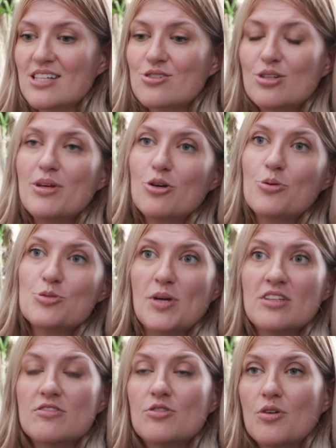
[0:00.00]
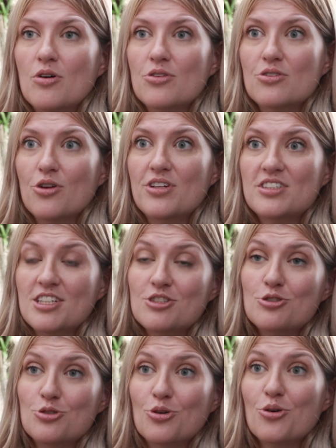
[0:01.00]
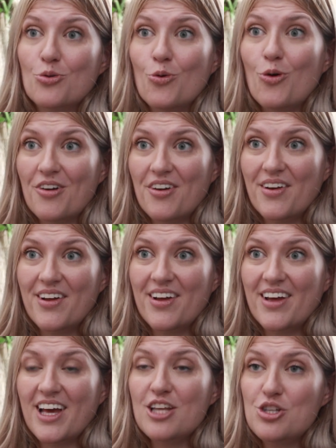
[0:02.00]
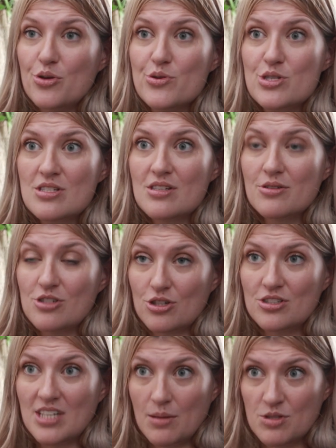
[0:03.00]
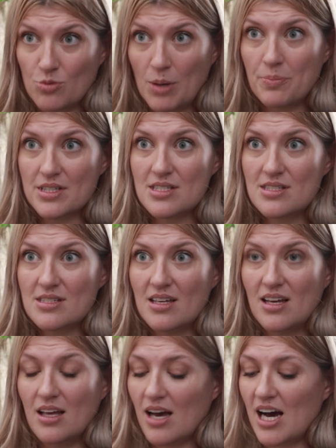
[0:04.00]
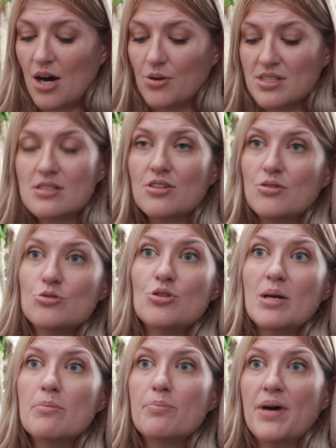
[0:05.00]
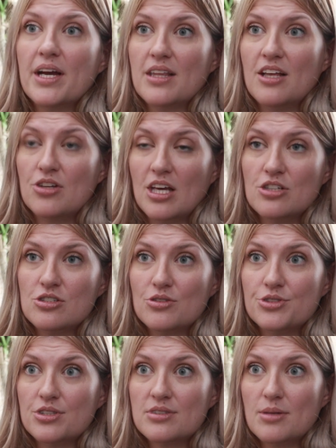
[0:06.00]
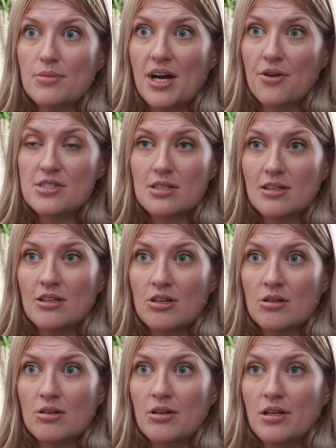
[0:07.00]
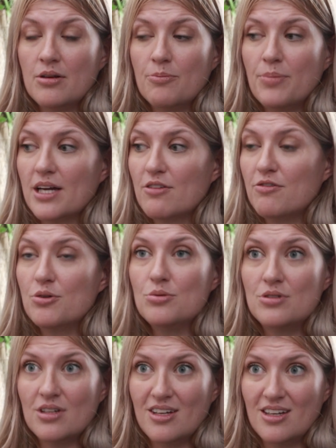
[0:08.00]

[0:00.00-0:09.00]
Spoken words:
to be your perspective on decision to go to war and use certain types of weapons. How is this going to impact educational system? How is this going to impact food?